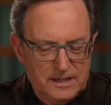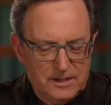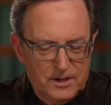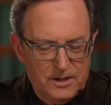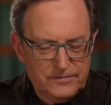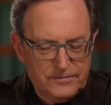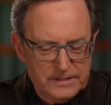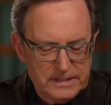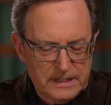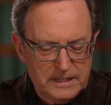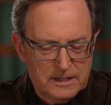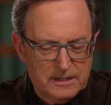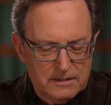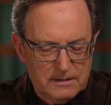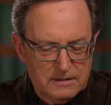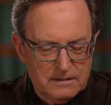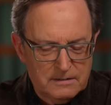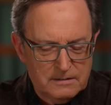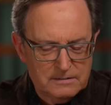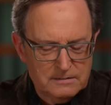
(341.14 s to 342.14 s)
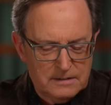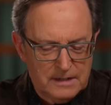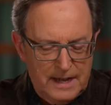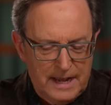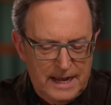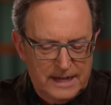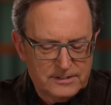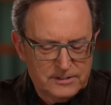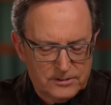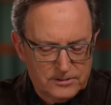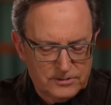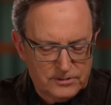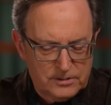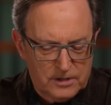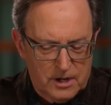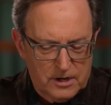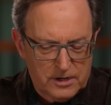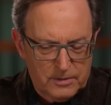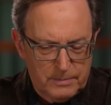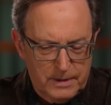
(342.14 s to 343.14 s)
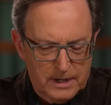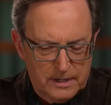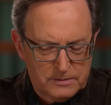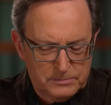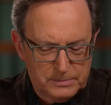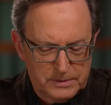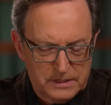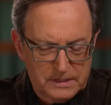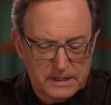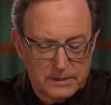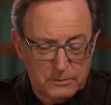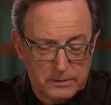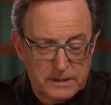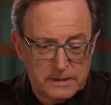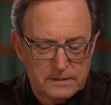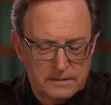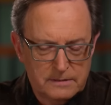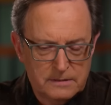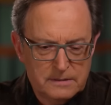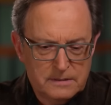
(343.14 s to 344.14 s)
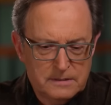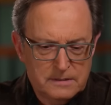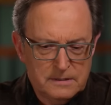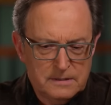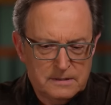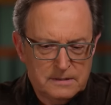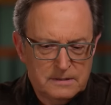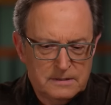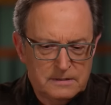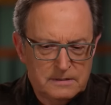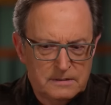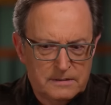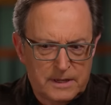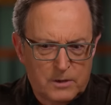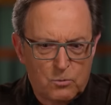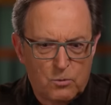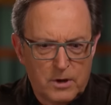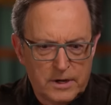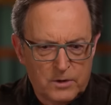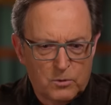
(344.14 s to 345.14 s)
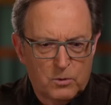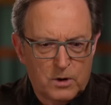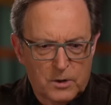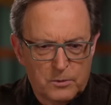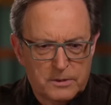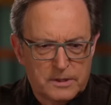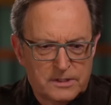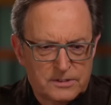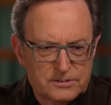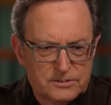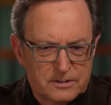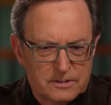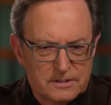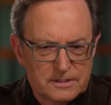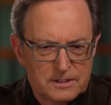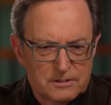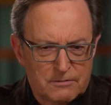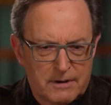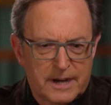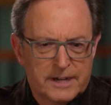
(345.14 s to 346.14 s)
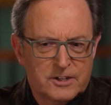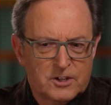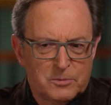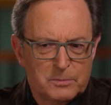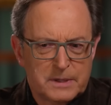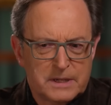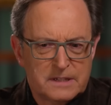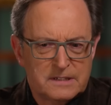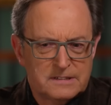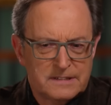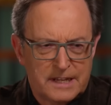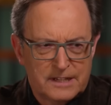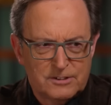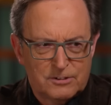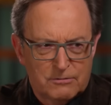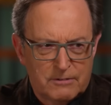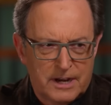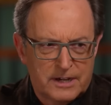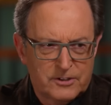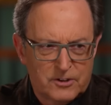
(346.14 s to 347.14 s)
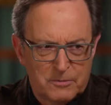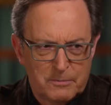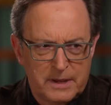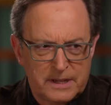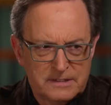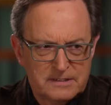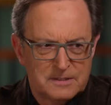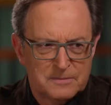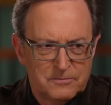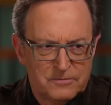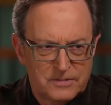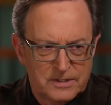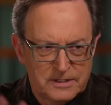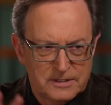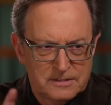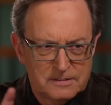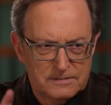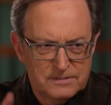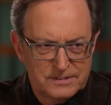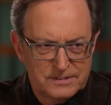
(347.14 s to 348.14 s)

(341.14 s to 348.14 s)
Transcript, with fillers: often hear actors talk about, particularly when they want to work with a certain director, because that director makes them feel